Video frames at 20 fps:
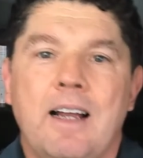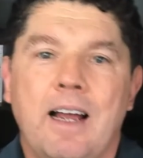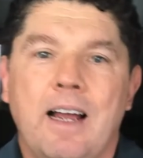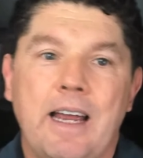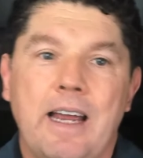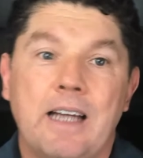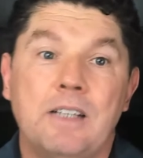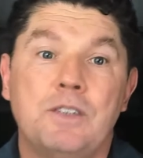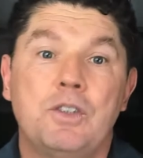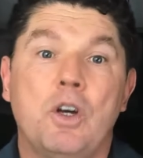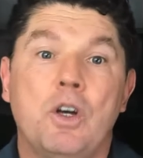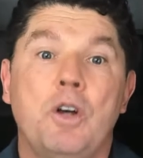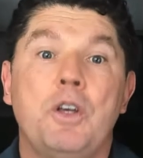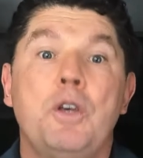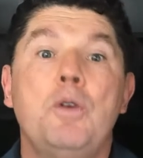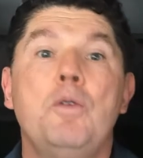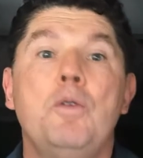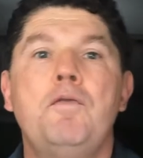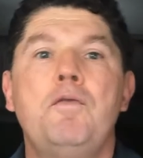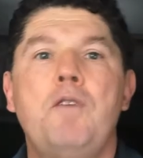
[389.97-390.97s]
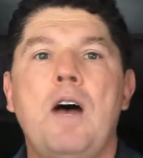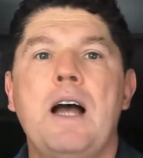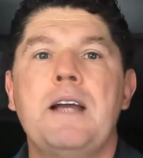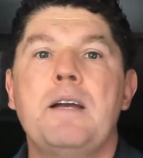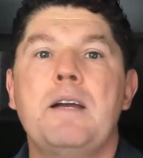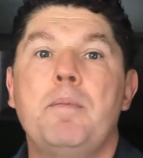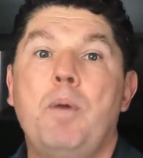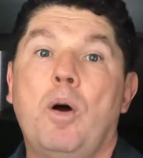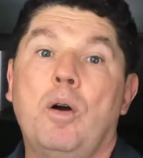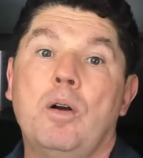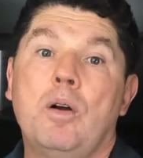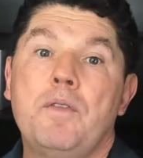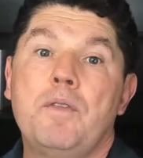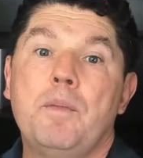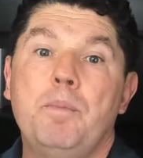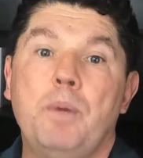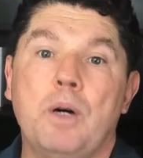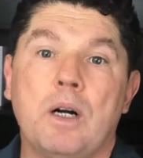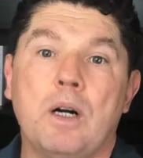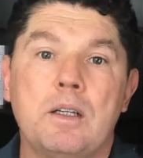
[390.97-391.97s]
and so you find a part of the
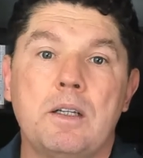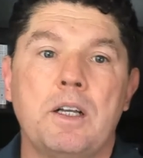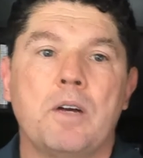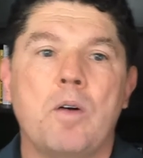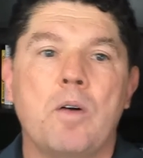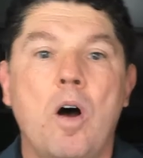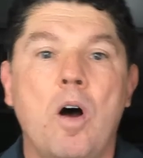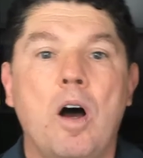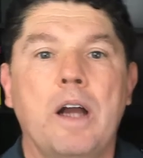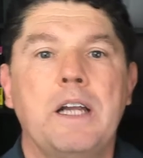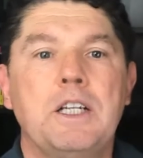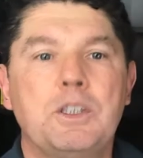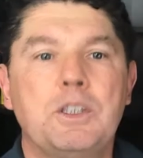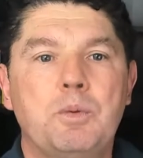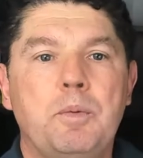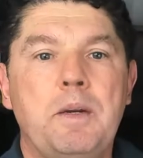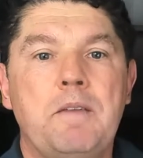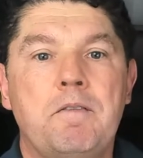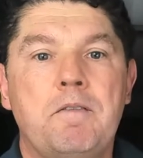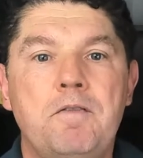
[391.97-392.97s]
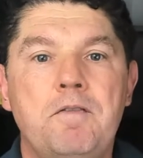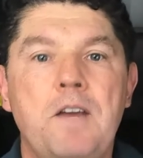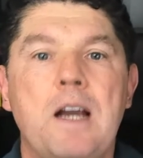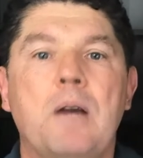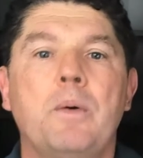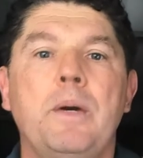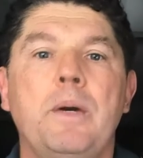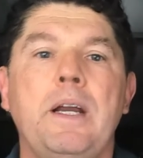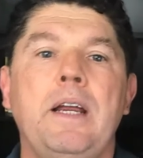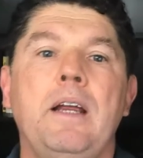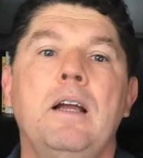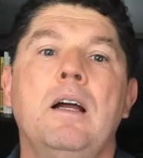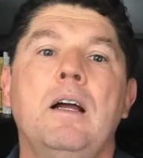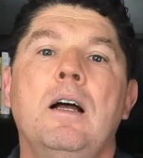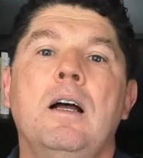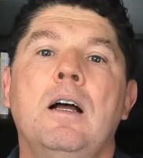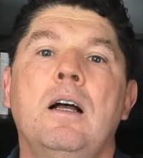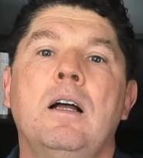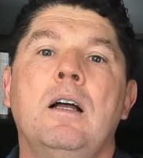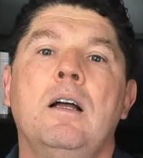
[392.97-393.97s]
book that your audience would be very
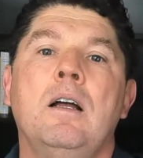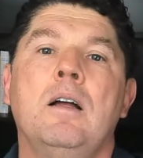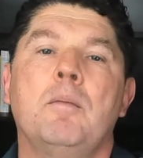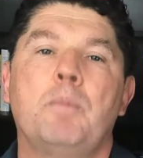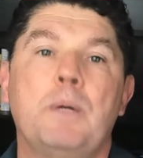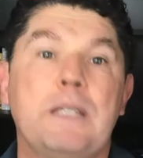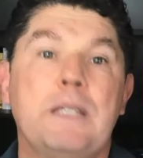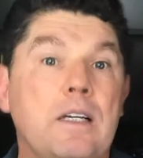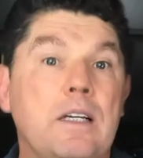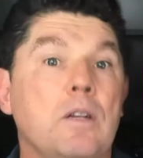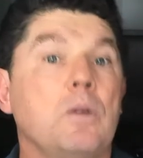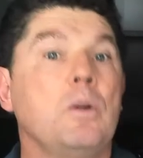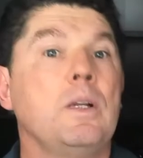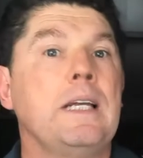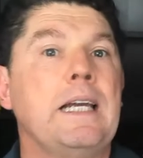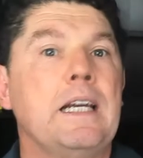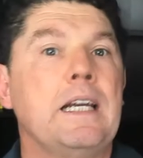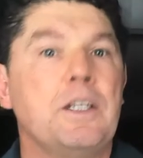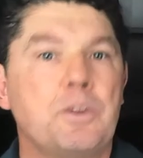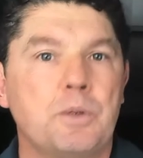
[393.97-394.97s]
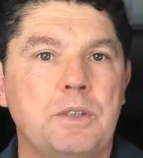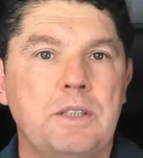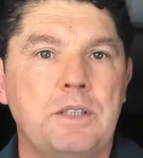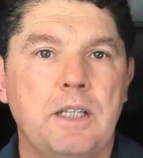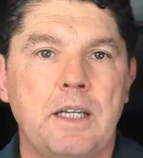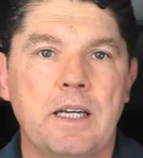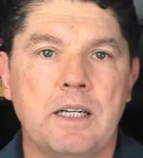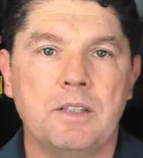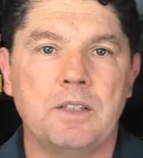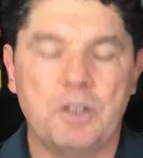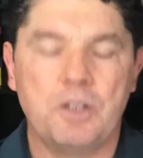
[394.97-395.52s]
particularly interested in.